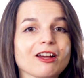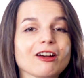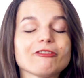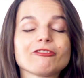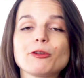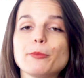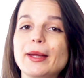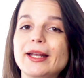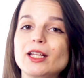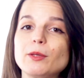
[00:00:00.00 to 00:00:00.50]

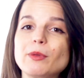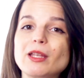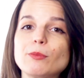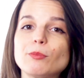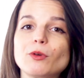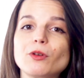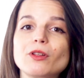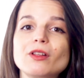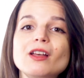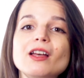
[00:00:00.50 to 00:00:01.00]
For many
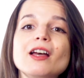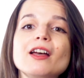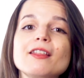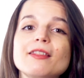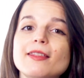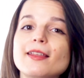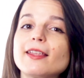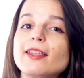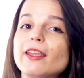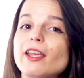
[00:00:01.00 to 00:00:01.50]
people,
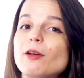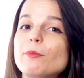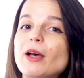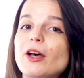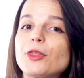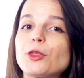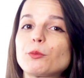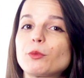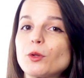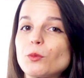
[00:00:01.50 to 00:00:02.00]
thinking
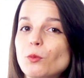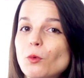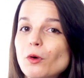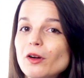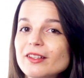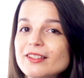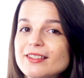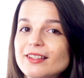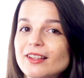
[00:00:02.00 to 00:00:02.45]
about the rewards